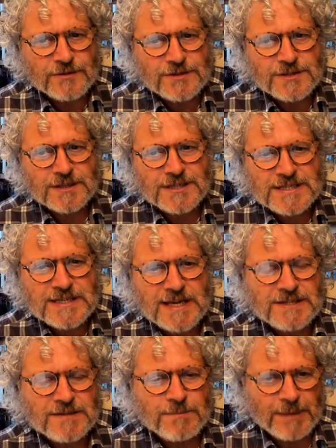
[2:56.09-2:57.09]

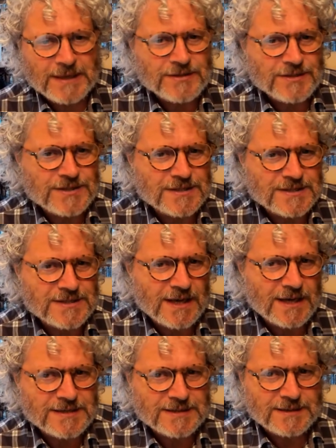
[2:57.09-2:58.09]
success based
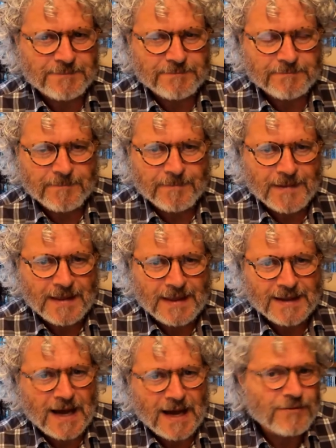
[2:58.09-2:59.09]
society.
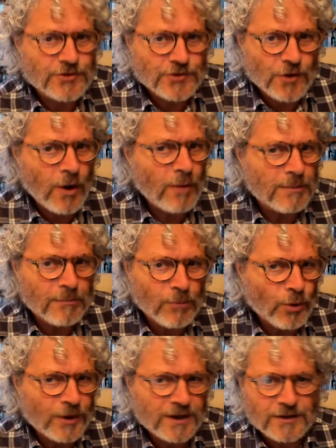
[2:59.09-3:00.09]
I have a job, a
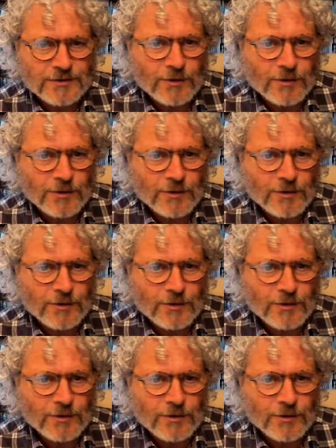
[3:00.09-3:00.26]
mortgage,